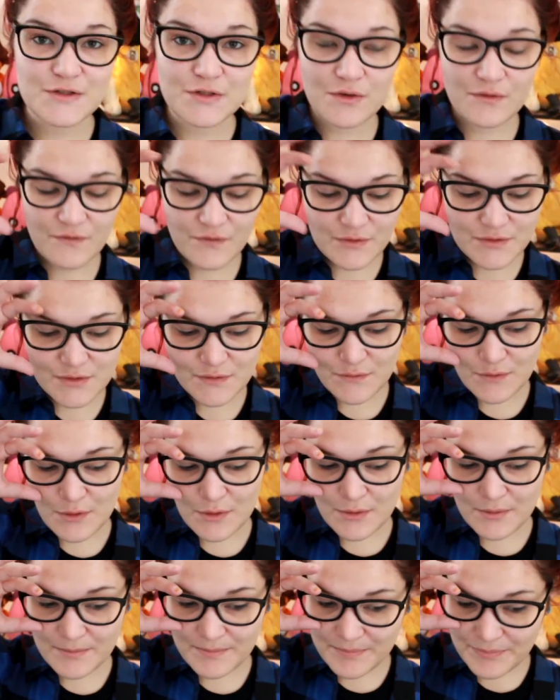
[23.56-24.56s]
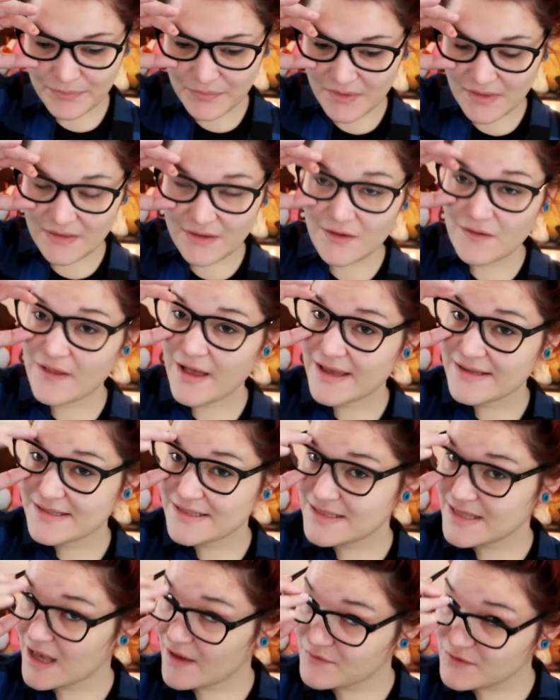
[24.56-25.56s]
So first of all, the
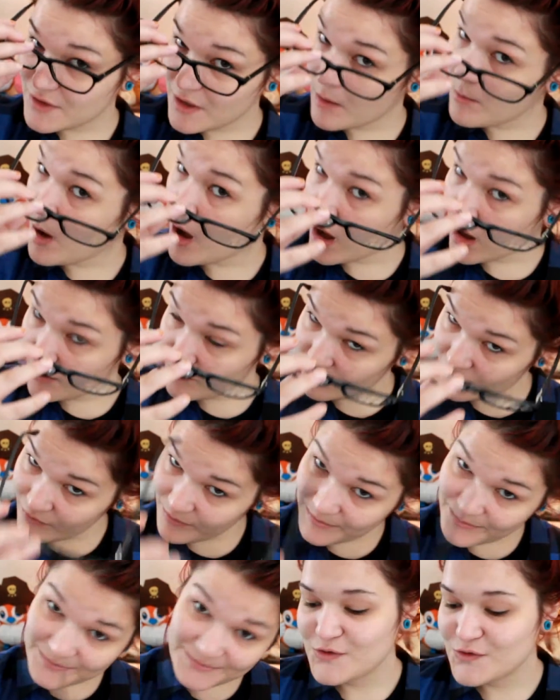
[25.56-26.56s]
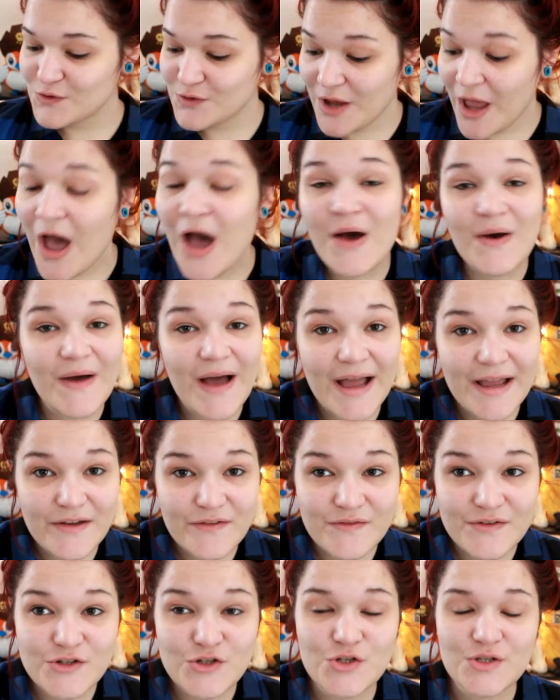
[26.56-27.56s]
glasses have to come off. So now I
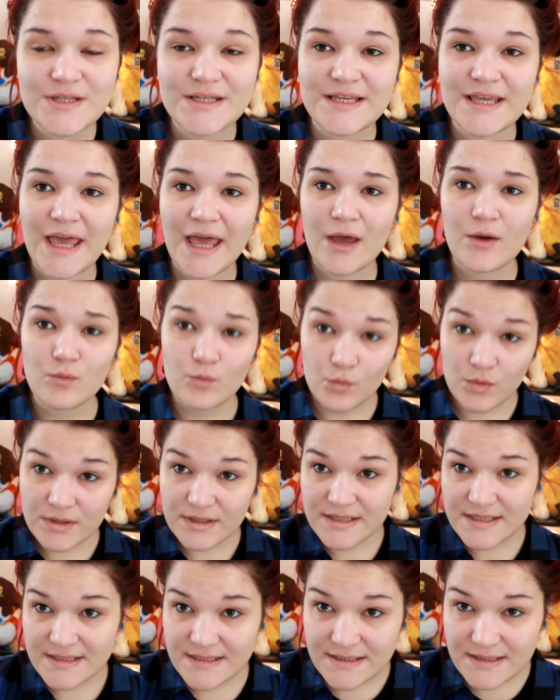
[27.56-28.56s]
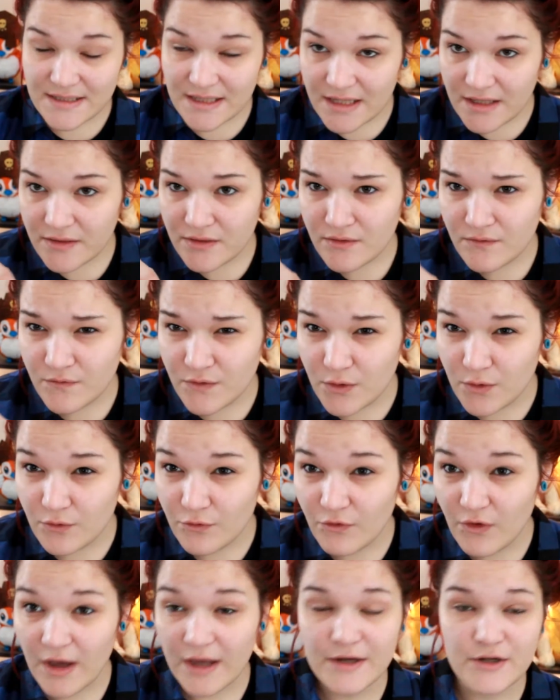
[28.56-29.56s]
officially can't really see the
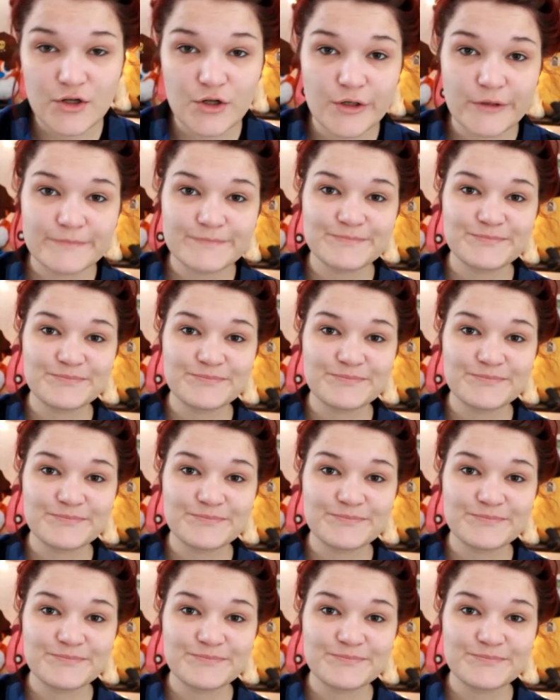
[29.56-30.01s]
viewfinder.